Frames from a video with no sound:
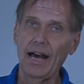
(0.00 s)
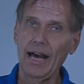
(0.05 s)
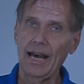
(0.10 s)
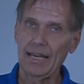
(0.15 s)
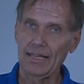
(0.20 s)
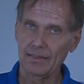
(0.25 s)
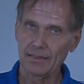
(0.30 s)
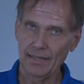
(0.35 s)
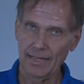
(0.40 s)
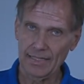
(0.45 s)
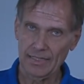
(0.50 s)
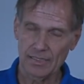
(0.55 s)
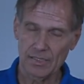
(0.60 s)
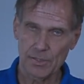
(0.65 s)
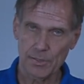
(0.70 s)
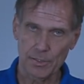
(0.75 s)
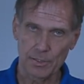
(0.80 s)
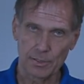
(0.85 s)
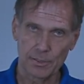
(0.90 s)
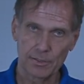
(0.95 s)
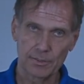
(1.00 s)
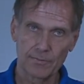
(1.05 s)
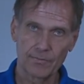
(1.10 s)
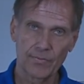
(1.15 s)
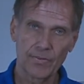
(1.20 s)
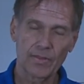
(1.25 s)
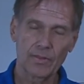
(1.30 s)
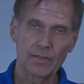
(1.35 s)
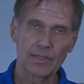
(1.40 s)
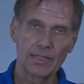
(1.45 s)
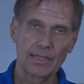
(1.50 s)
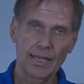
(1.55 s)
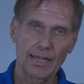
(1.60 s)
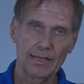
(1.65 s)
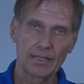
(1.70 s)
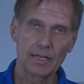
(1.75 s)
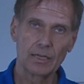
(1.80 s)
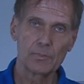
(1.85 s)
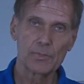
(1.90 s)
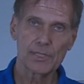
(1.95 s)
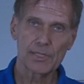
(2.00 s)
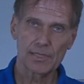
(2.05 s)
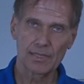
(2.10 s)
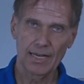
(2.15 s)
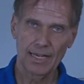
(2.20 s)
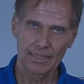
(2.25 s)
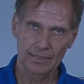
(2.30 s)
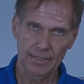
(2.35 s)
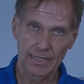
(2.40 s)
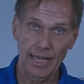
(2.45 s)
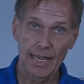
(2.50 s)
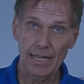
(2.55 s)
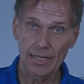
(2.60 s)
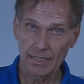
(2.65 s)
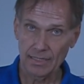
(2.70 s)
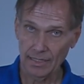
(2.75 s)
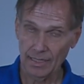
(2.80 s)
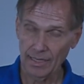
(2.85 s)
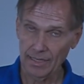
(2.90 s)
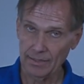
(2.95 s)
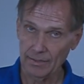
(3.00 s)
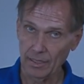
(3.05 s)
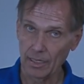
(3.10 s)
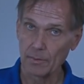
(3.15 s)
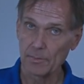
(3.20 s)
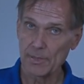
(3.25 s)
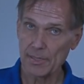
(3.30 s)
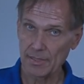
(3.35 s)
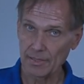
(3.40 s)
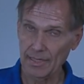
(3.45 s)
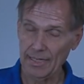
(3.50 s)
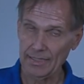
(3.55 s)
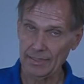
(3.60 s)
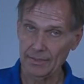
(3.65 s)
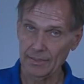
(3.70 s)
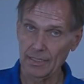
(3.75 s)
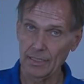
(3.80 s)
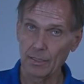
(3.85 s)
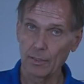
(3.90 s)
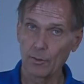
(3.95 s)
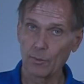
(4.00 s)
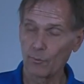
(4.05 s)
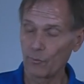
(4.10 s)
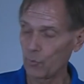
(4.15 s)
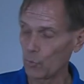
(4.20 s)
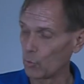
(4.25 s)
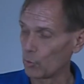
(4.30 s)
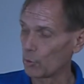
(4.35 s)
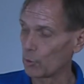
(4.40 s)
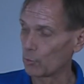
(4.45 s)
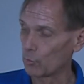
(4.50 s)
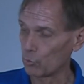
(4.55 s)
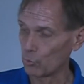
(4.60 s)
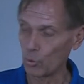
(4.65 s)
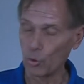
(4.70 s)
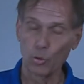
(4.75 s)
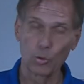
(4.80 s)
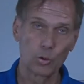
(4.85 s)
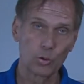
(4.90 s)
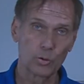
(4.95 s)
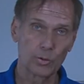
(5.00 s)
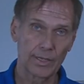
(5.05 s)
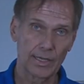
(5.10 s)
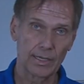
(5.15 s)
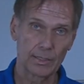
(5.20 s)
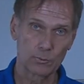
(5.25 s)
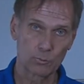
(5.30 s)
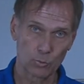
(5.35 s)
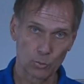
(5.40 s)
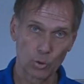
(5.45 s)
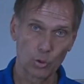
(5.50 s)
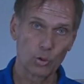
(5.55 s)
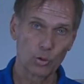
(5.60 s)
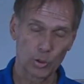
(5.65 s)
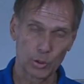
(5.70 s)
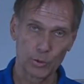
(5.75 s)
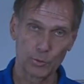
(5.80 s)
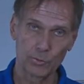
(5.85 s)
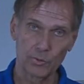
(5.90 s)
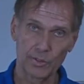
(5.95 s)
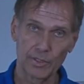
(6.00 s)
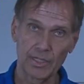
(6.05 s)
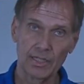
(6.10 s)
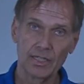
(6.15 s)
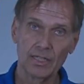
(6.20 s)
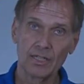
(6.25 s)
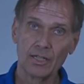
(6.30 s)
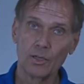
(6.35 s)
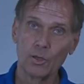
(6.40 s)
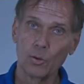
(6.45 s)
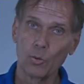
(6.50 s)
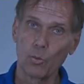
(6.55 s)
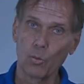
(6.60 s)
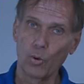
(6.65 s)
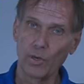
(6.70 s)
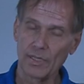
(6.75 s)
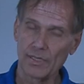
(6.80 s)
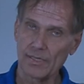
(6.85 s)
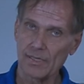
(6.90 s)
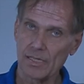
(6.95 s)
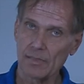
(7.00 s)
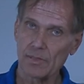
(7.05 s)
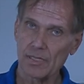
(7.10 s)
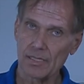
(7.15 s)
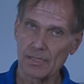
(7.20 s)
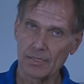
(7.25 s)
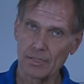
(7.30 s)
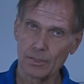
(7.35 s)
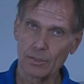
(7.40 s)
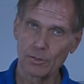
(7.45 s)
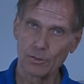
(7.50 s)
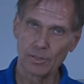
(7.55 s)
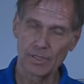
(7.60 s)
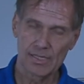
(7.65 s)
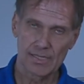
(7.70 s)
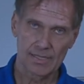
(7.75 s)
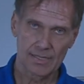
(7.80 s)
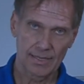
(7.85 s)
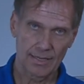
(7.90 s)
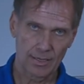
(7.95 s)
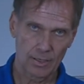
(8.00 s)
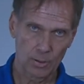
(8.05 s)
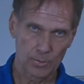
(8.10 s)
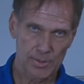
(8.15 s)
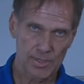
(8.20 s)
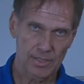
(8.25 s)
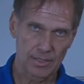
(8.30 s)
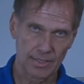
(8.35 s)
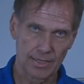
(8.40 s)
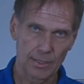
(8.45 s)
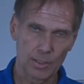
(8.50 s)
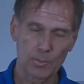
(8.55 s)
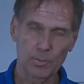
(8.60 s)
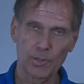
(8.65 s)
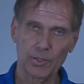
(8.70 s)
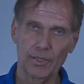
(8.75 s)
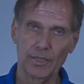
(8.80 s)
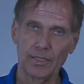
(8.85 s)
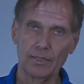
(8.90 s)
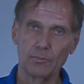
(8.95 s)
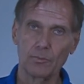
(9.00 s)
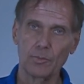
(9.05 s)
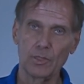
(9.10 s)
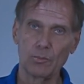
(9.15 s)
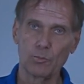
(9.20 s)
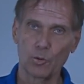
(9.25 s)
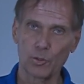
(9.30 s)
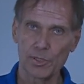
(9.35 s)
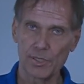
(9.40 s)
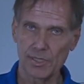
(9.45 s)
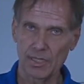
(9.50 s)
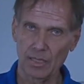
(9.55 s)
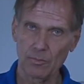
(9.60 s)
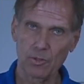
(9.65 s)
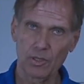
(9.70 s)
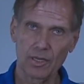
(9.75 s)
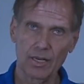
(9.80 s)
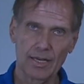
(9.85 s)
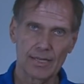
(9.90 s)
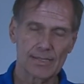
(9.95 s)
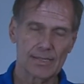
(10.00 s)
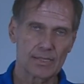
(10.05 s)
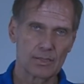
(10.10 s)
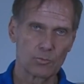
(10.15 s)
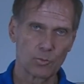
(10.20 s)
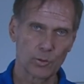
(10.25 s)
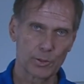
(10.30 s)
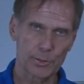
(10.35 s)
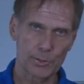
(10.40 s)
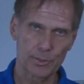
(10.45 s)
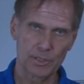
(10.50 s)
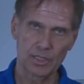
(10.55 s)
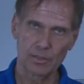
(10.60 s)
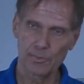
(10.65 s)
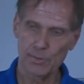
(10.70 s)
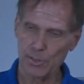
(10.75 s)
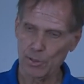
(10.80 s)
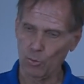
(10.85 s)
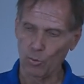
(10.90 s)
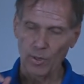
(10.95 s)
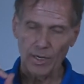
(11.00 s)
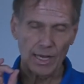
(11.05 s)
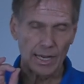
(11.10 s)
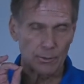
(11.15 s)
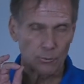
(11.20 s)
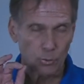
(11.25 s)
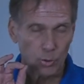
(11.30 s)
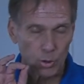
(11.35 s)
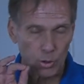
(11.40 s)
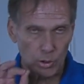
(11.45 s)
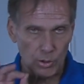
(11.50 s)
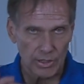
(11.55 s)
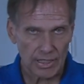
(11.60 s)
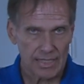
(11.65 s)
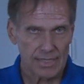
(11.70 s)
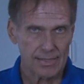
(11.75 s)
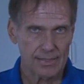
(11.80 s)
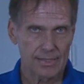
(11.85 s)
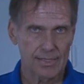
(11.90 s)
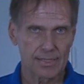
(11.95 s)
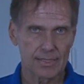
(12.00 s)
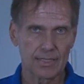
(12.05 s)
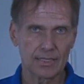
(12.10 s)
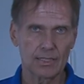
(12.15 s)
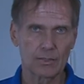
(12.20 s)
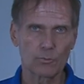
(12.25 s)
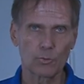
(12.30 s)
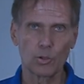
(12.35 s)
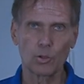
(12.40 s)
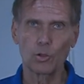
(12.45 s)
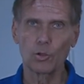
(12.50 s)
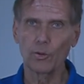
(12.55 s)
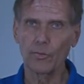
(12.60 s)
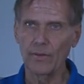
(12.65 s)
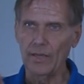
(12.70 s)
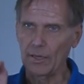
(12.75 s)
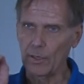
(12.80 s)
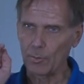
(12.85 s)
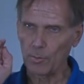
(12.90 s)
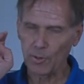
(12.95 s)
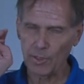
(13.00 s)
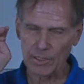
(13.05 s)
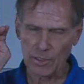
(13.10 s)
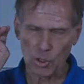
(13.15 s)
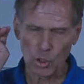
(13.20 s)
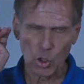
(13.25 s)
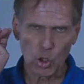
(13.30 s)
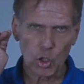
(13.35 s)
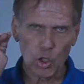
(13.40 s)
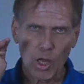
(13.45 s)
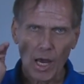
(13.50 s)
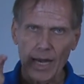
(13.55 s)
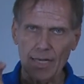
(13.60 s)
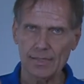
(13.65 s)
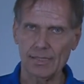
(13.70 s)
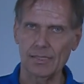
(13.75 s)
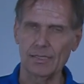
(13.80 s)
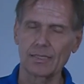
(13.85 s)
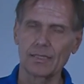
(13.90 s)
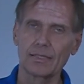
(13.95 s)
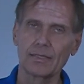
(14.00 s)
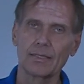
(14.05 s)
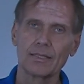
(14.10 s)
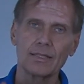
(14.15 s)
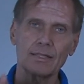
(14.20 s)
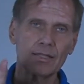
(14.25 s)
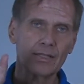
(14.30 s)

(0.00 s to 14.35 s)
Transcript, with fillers: I like to turn the gain up slightly, heading gain up slightly for roll and roll only. What it seems to do is it helps the airplane be more stabilized and more trim. So when I release the stick and roll, the airplane locks in